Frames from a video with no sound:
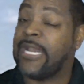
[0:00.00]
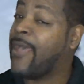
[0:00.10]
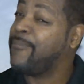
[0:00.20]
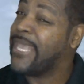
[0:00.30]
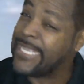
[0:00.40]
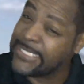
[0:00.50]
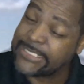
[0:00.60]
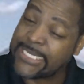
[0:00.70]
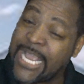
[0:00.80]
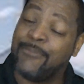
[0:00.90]
Not making it
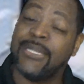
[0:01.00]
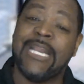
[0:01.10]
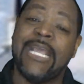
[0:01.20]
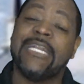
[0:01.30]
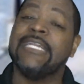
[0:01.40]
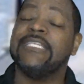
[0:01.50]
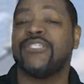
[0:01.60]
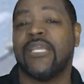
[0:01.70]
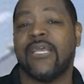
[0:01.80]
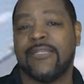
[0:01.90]
shine, but letting it
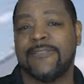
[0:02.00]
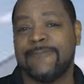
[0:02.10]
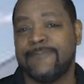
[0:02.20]
shine.